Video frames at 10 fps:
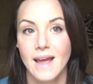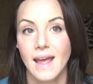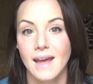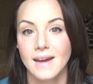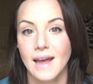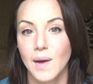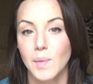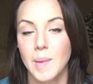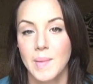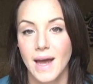and I
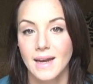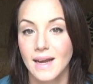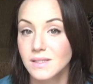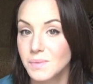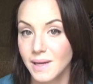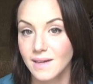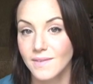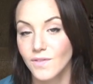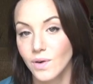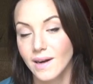will be back next week
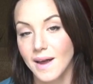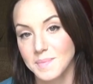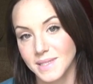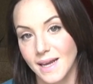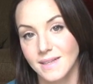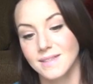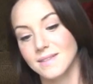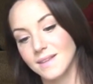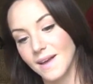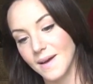for an update.
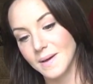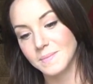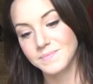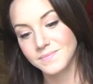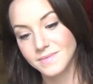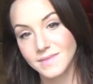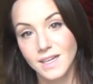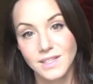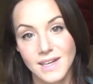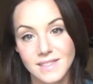
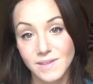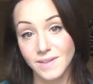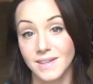Talk to you guys soon.